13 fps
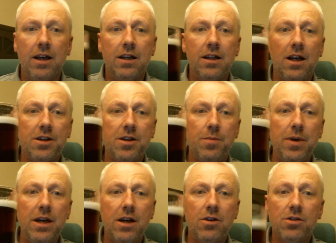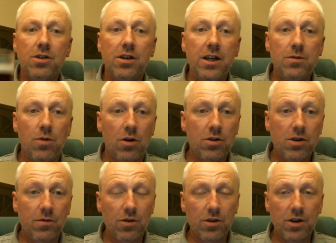Glass of beer because I need one because
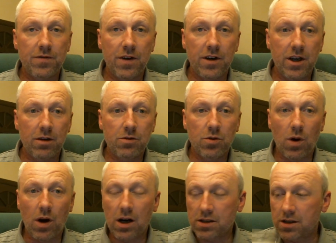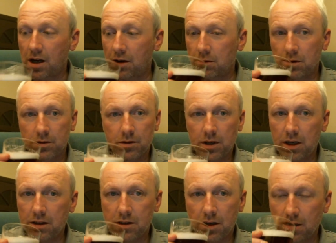I've done this video twice now.
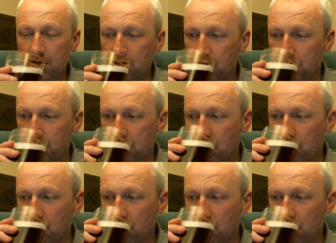Can tell you something?